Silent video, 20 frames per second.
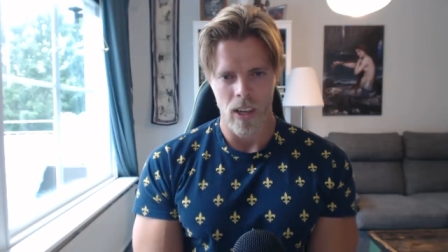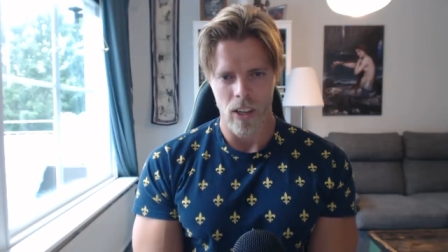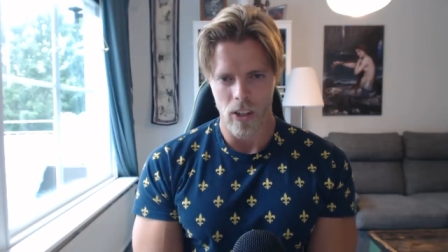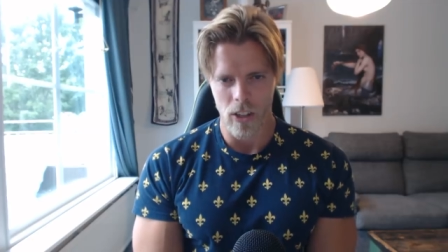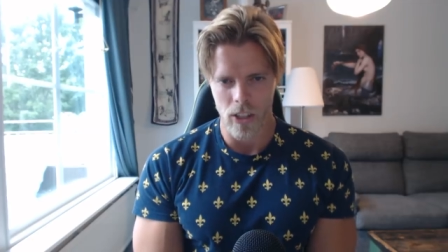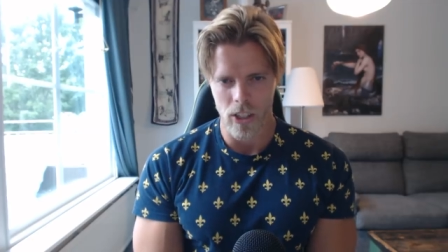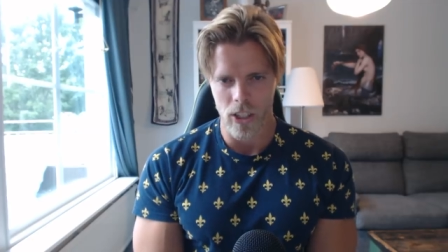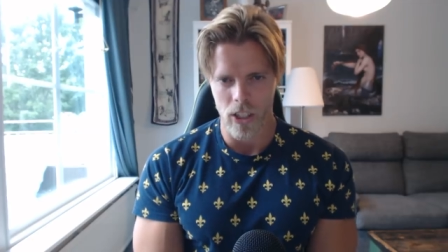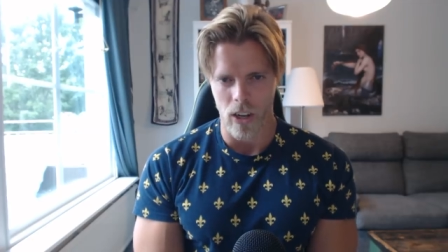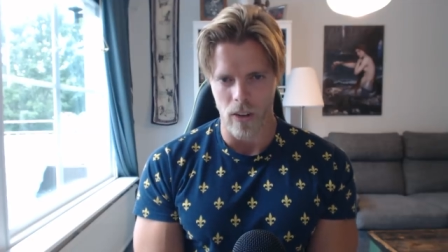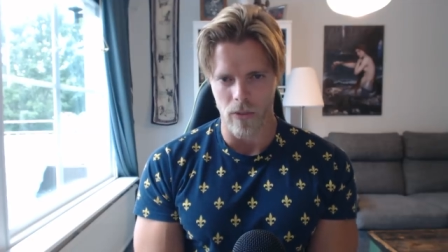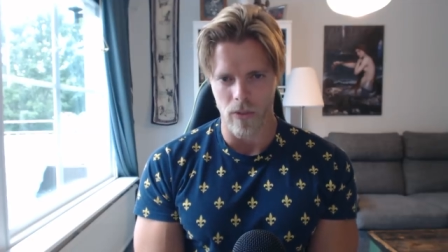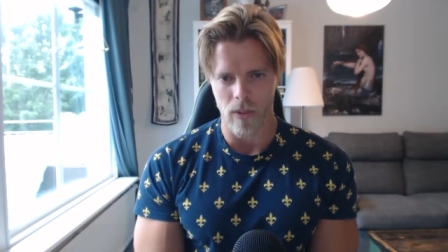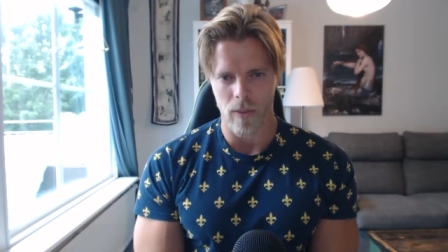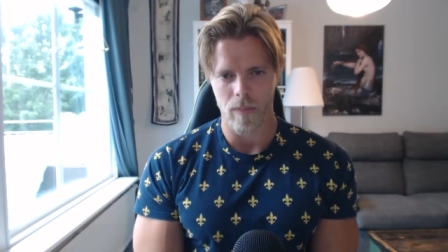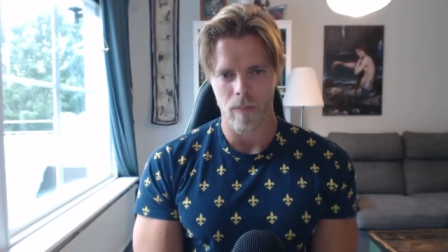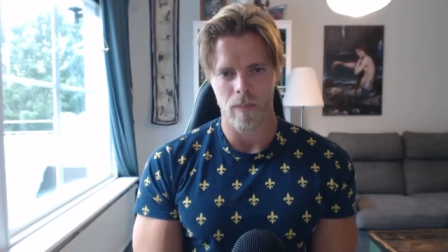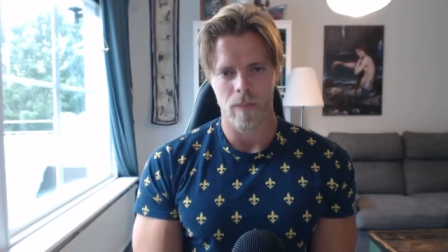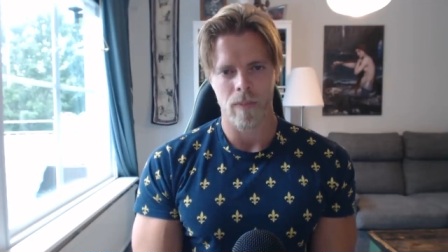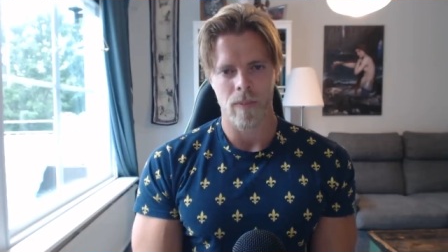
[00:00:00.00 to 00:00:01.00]
Good stuff.
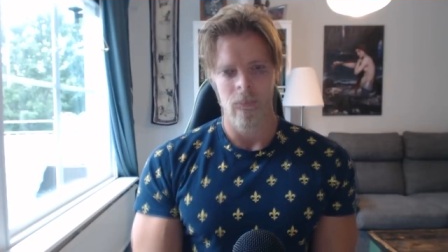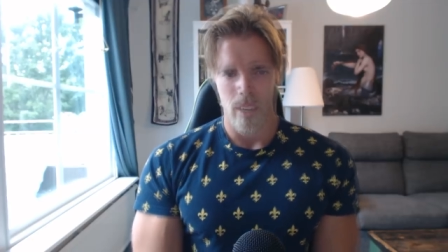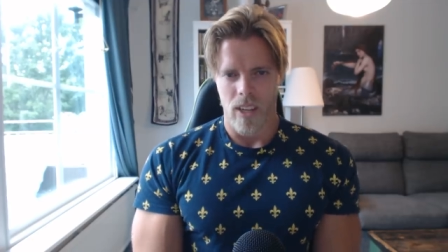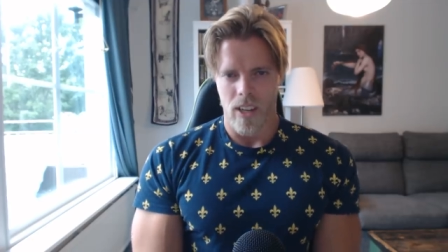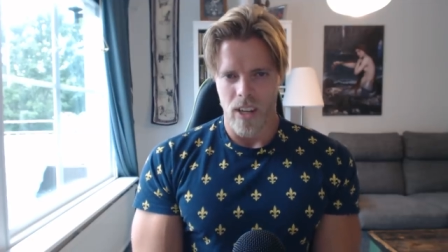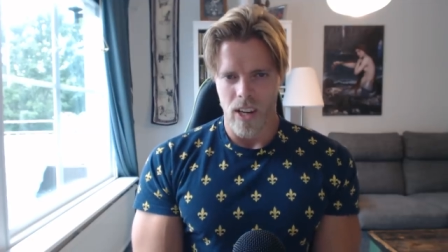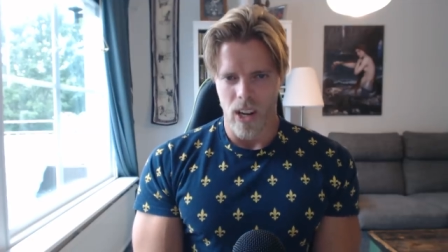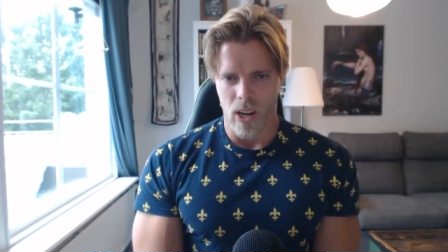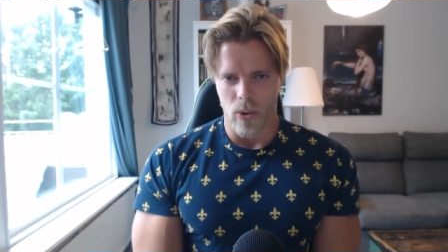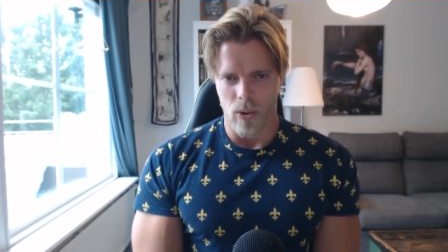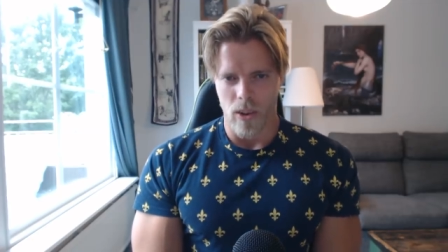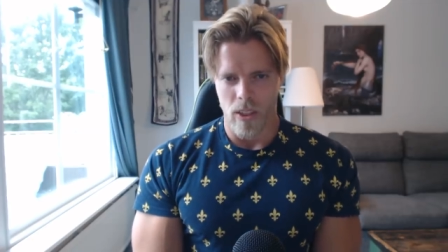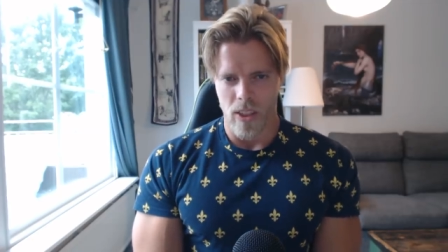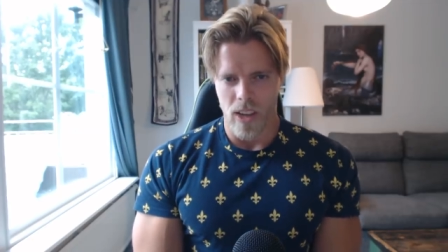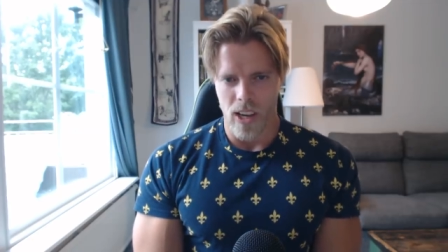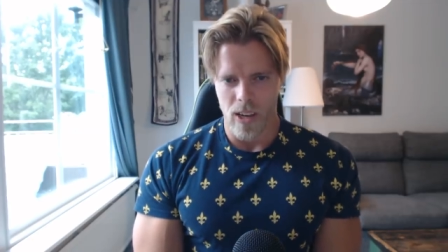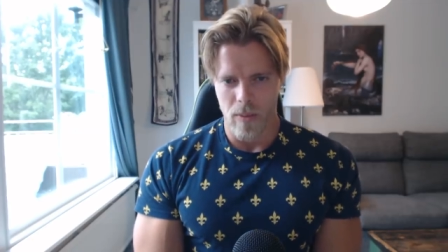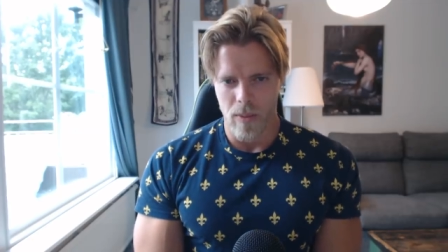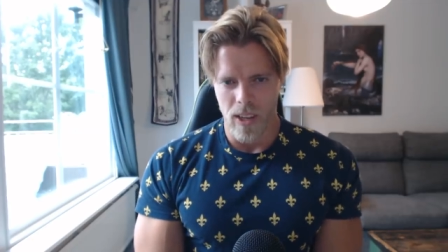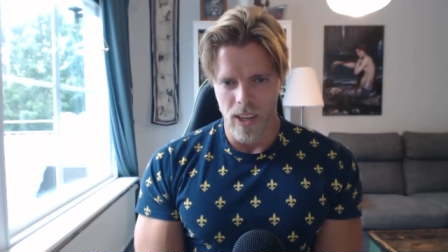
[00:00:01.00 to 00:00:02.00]
Now,
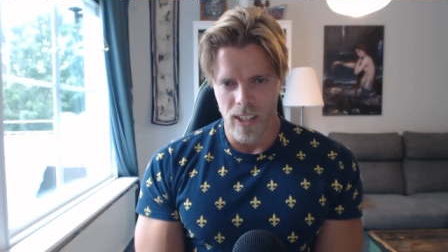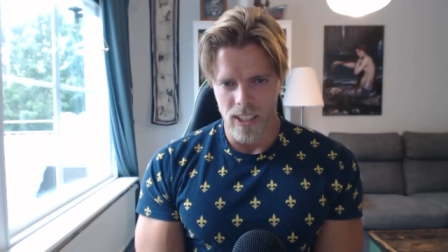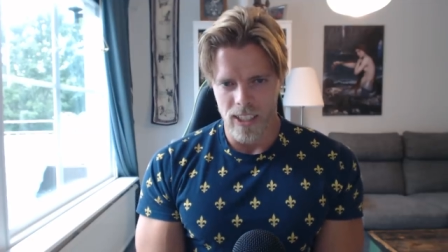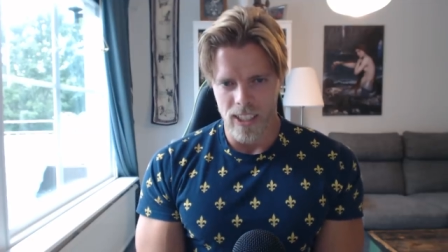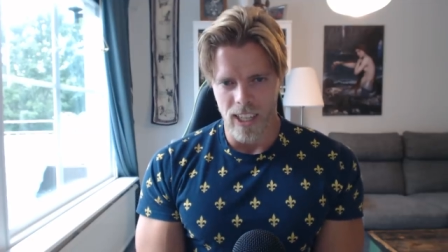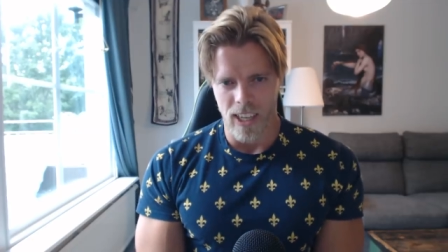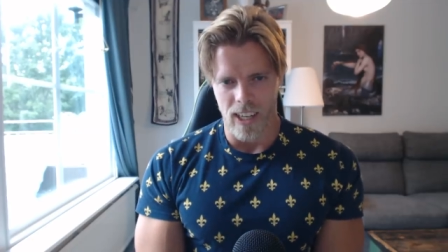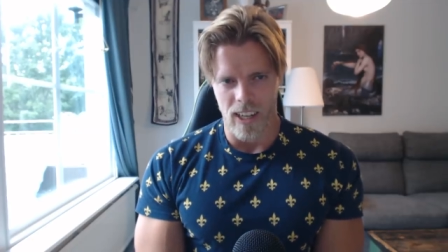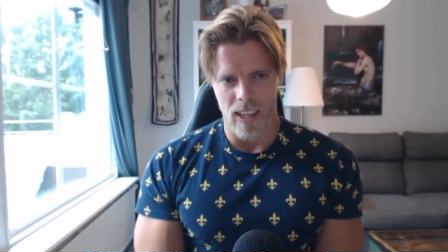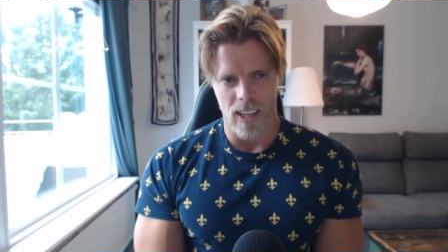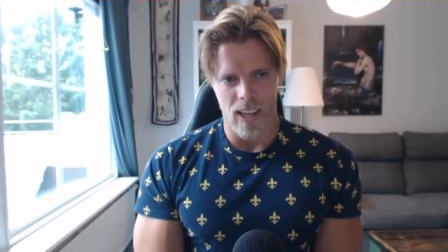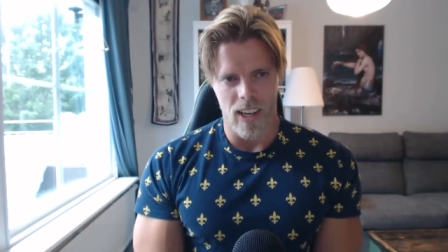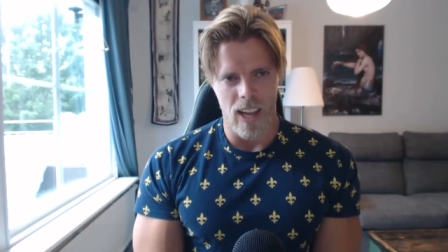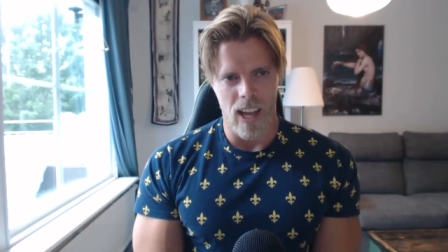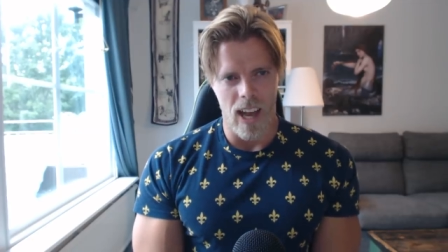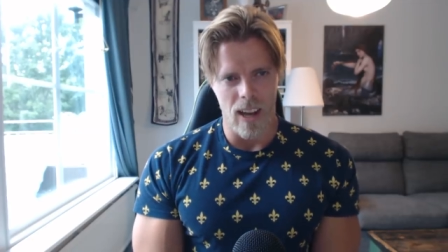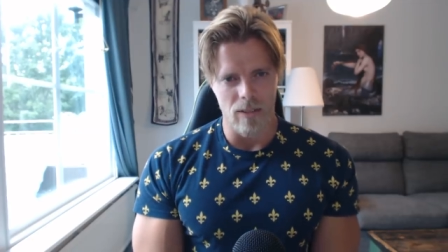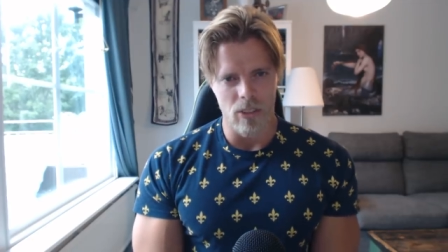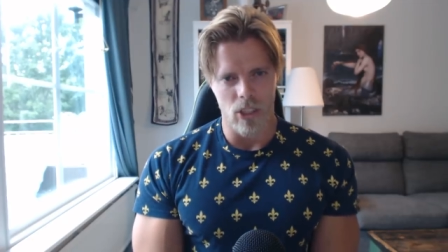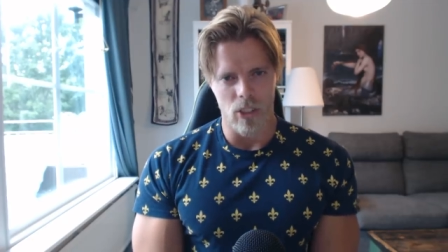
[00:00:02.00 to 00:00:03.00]
that being said, I
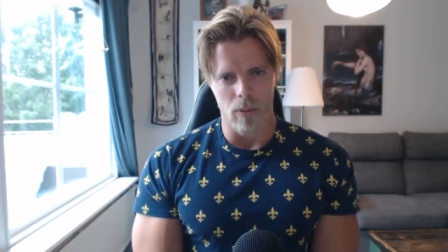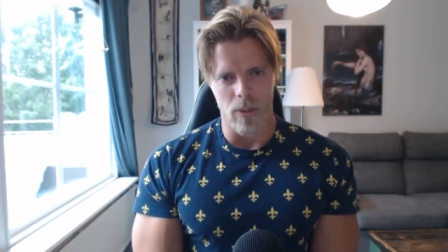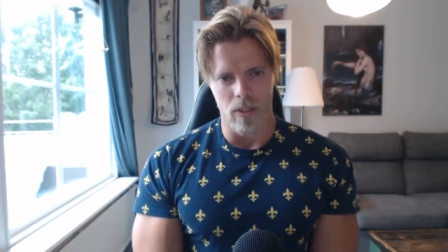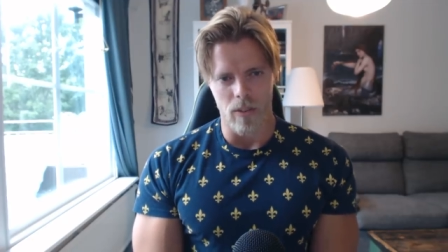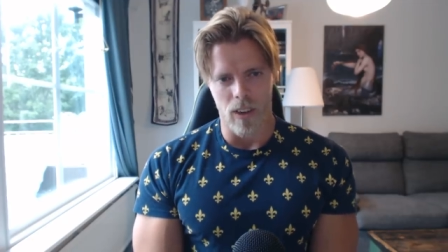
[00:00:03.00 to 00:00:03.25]
have some